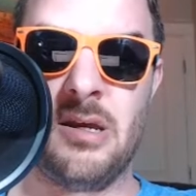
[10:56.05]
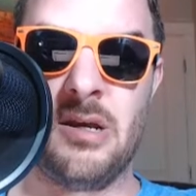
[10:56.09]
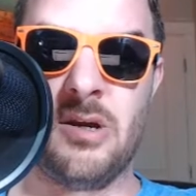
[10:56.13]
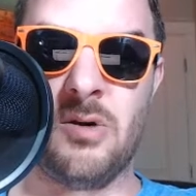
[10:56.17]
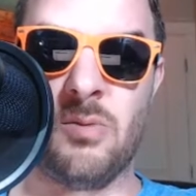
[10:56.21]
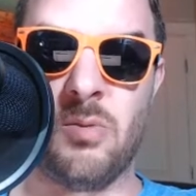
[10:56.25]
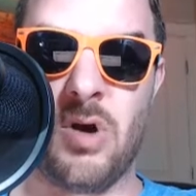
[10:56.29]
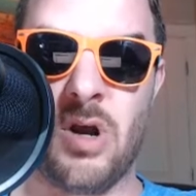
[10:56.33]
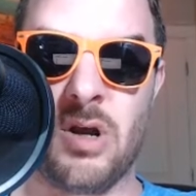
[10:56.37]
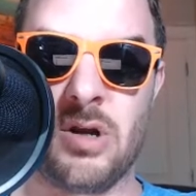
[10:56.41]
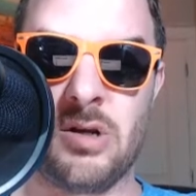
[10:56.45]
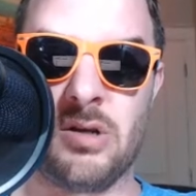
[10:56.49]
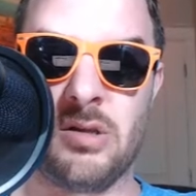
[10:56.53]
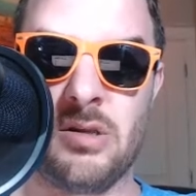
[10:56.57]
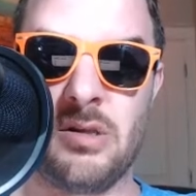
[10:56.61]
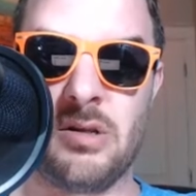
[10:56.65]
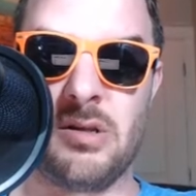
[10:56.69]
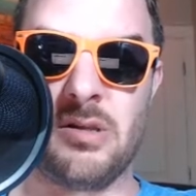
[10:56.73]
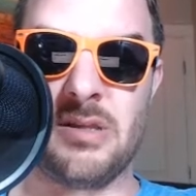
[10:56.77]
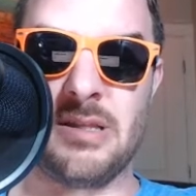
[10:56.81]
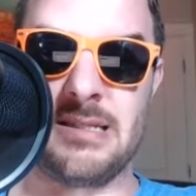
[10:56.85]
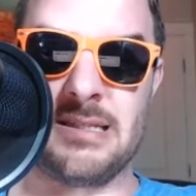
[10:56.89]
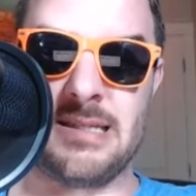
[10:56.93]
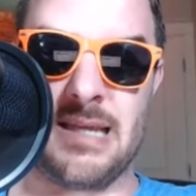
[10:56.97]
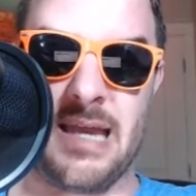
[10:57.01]
Walker Little
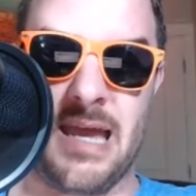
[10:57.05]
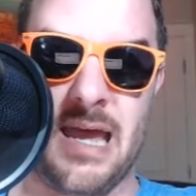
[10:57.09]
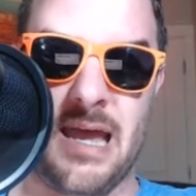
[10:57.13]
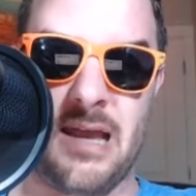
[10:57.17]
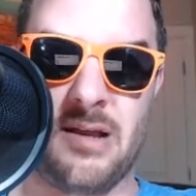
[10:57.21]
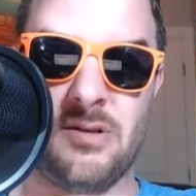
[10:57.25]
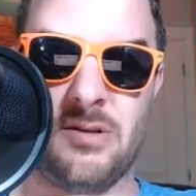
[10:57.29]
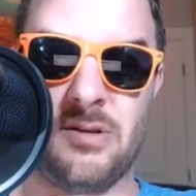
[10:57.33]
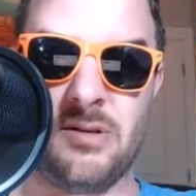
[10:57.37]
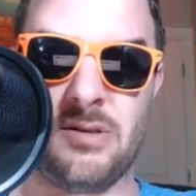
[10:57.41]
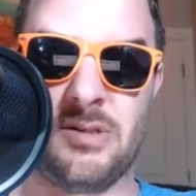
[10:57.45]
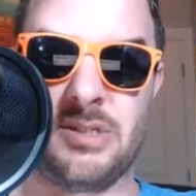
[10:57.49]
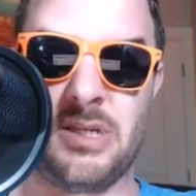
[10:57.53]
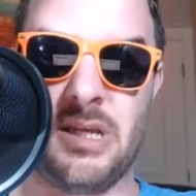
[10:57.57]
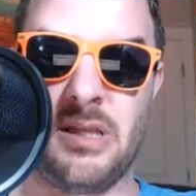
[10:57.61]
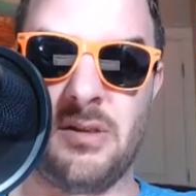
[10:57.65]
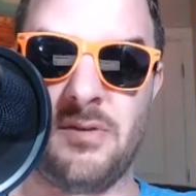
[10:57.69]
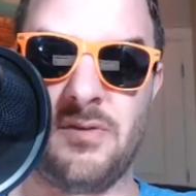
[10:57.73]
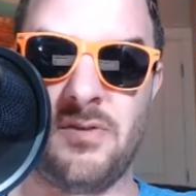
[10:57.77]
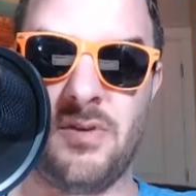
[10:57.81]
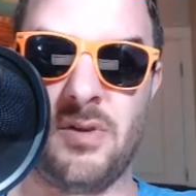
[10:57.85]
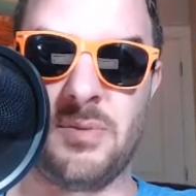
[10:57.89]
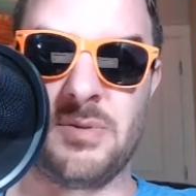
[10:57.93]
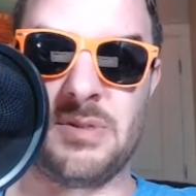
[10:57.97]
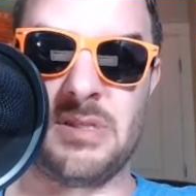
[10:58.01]
the tackle, Jalen
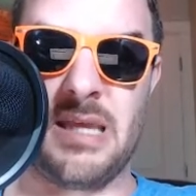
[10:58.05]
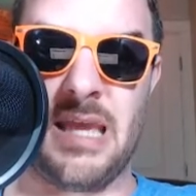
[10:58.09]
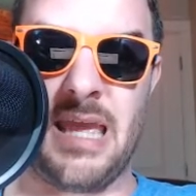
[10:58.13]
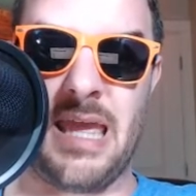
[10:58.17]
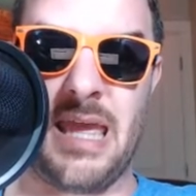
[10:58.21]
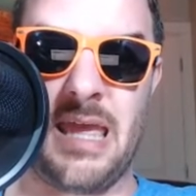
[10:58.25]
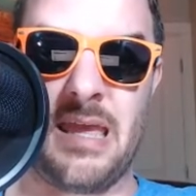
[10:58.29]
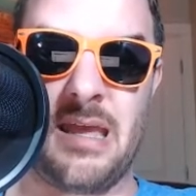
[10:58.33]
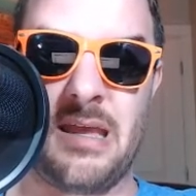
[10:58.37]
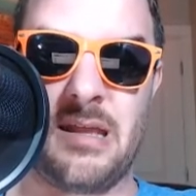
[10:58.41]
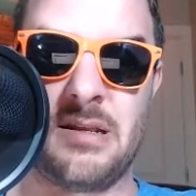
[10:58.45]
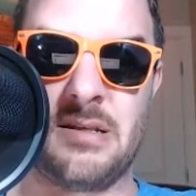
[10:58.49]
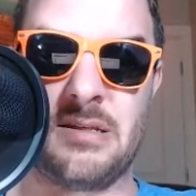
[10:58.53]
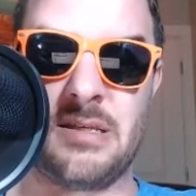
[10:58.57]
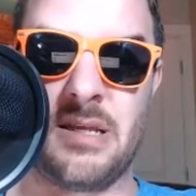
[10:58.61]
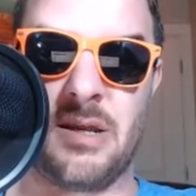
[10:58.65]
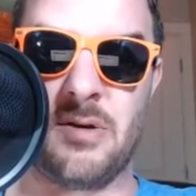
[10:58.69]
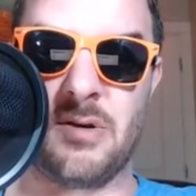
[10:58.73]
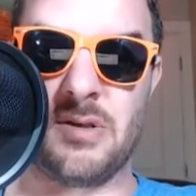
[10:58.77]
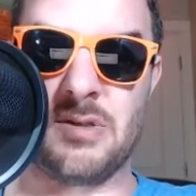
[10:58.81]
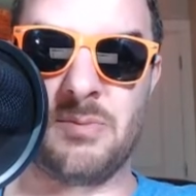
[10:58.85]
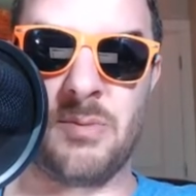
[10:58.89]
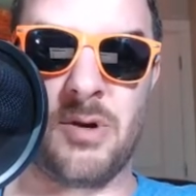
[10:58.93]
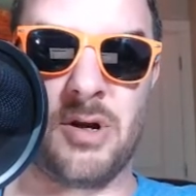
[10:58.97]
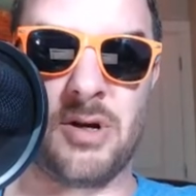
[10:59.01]
Phillips the end,
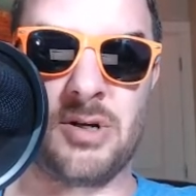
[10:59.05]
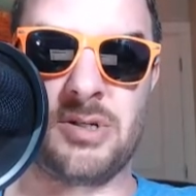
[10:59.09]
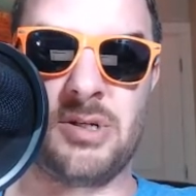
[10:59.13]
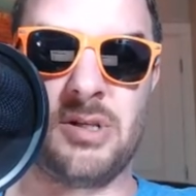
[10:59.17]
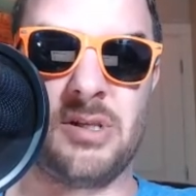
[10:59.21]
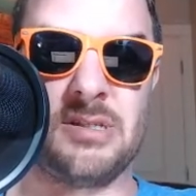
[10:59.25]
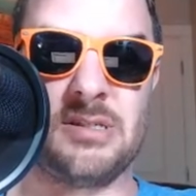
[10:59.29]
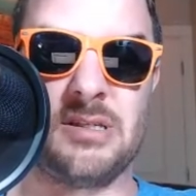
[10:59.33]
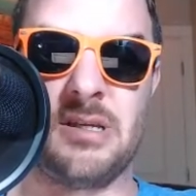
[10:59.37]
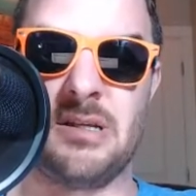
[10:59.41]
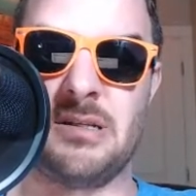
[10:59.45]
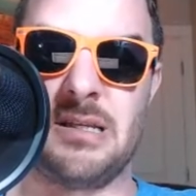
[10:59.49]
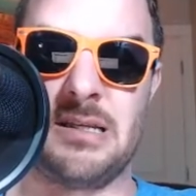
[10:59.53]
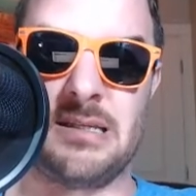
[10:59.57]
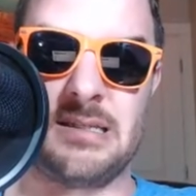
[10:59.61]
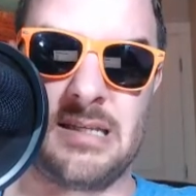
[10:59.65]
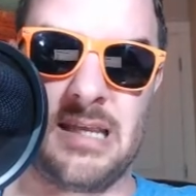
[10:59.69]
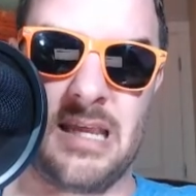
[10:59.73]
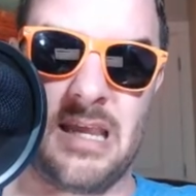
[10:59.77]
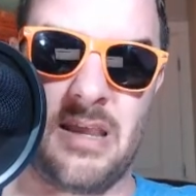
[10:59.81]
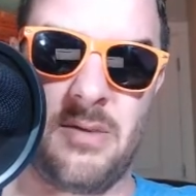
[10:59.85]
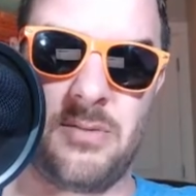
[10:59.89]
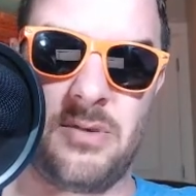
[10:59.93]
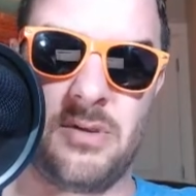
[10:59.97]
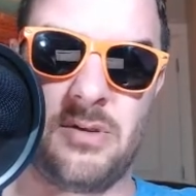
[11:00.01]
Terrence Marshall, Asante
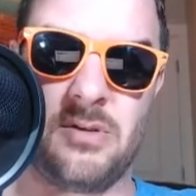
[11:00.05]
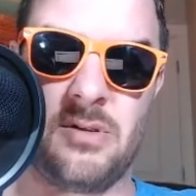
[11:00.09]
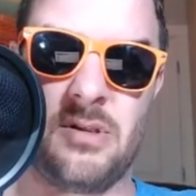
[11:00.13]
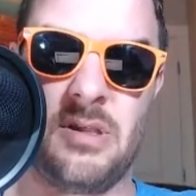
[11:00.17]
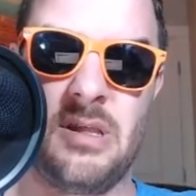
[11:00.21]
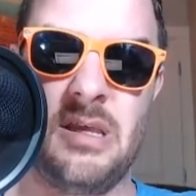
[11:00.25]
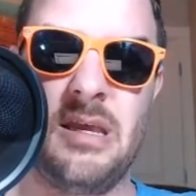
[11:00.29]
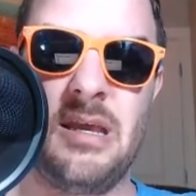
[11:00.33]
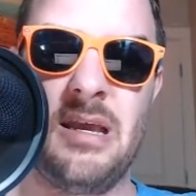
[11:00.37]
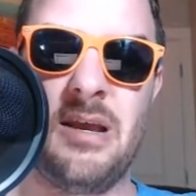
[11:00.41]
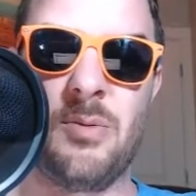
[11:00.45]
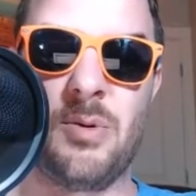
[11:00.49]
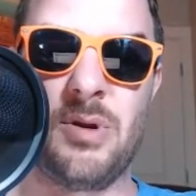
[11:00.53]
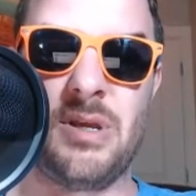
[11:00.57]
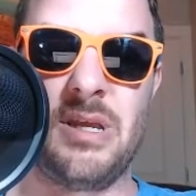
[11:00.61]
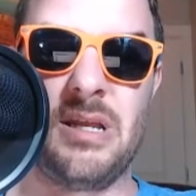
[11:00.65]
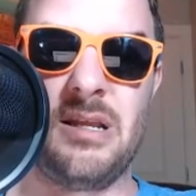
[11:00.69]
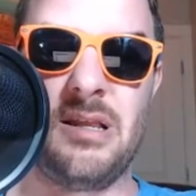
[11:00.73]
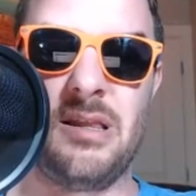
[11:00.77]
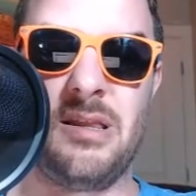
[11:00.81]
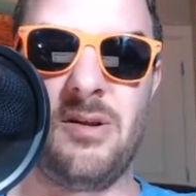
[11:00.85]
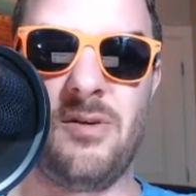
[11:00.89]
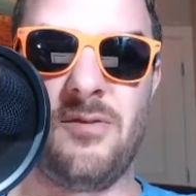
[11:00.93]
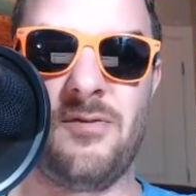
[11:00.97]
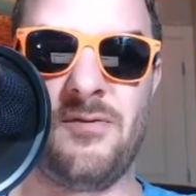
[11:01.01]
Samuel. We're getting
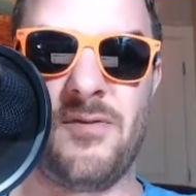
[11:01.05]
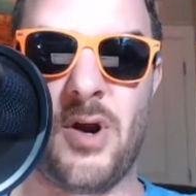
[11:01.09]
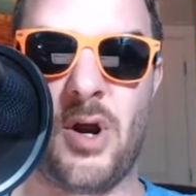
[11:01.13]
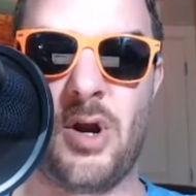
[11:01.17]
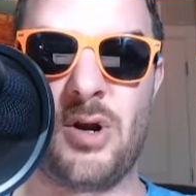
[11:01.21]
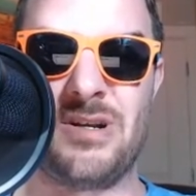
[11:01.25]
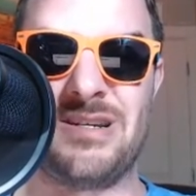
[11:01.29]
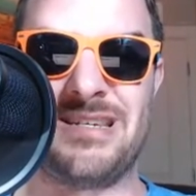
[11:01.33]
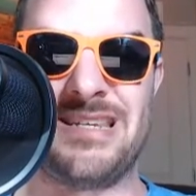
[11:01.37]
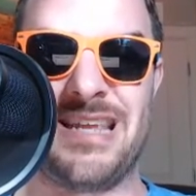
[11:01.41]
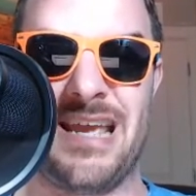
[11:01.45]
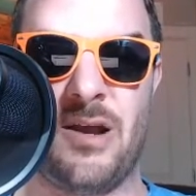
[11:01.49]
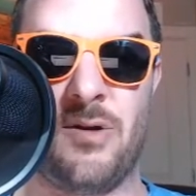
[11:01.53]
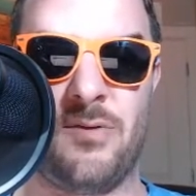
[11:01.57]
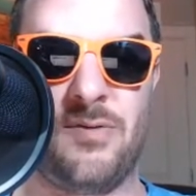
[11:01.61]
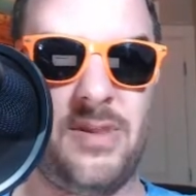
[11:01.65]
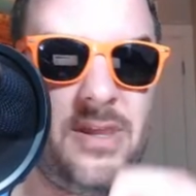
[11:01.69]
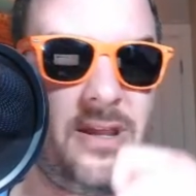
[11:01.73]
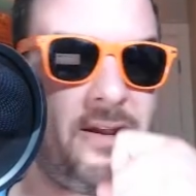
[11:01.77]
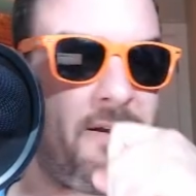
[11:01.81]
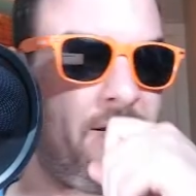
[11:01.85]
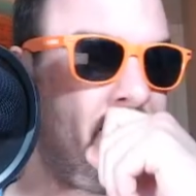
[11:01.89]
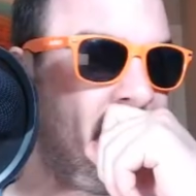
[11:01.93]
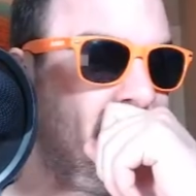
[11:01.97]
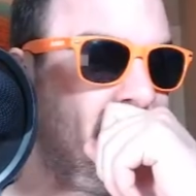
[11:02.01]
a little far down there.